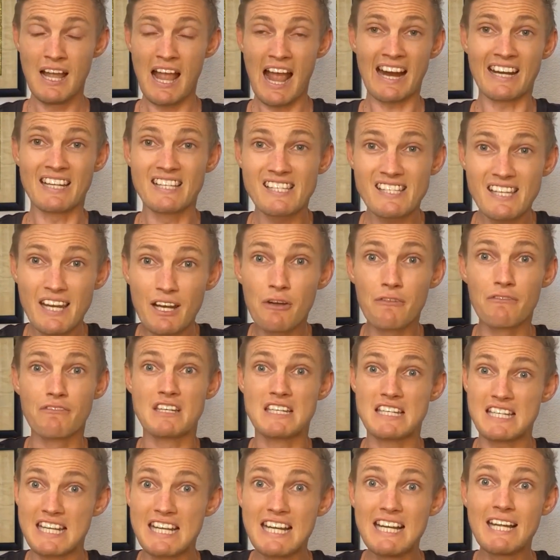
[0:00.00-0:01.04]
And instead
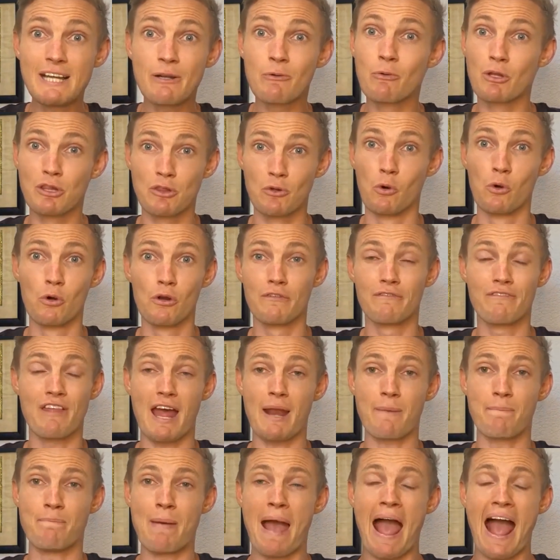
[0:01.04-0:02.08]
of dealing with all of
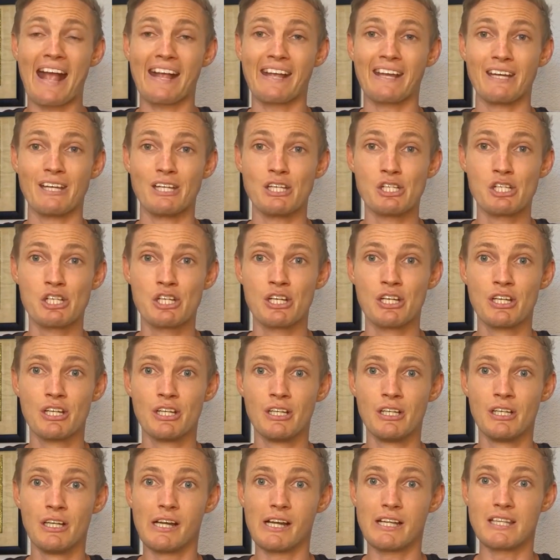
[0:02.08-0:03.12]
that baggage,
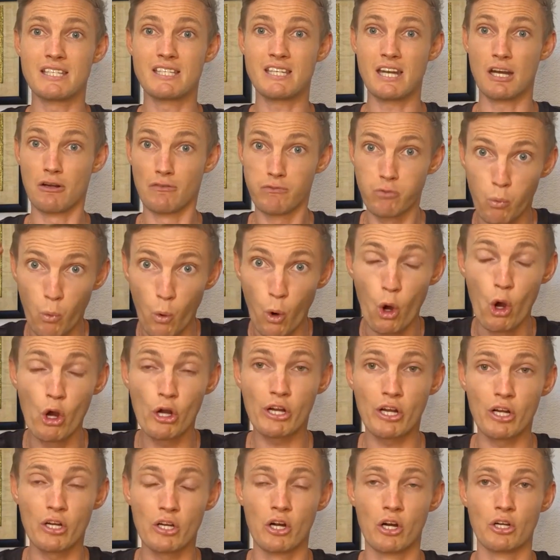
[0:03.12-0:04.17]
instead of
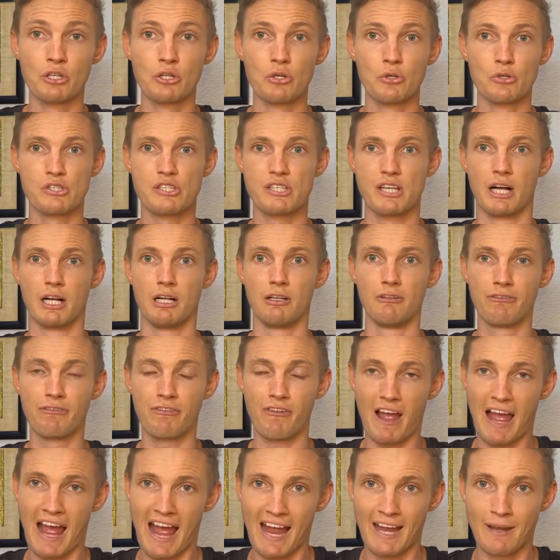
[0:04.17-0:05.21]
working on yourself
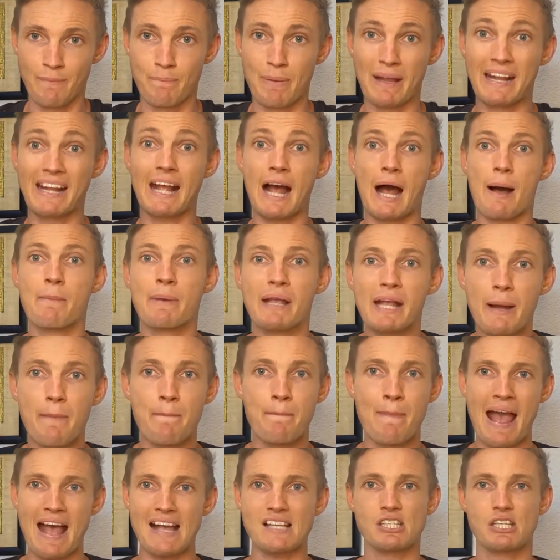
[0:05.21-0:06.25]
and becoming a
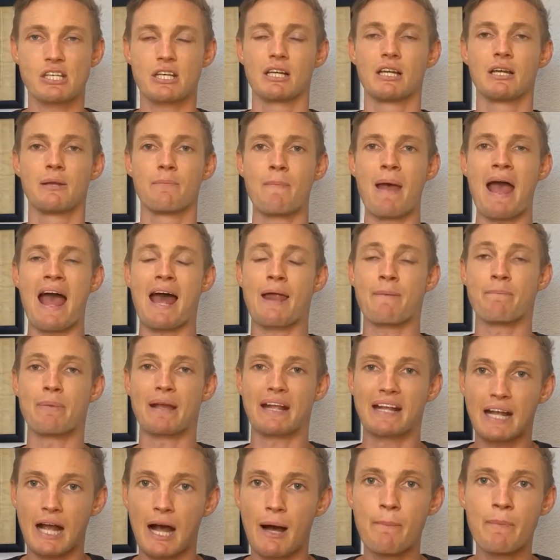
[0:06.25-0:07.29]
masculine man,
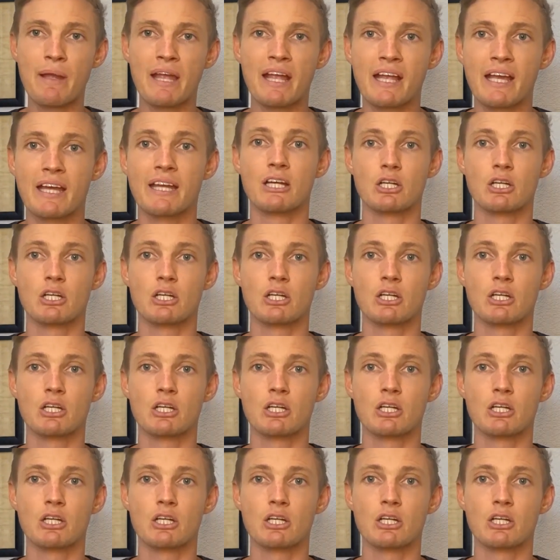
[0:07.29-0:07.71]
becoming an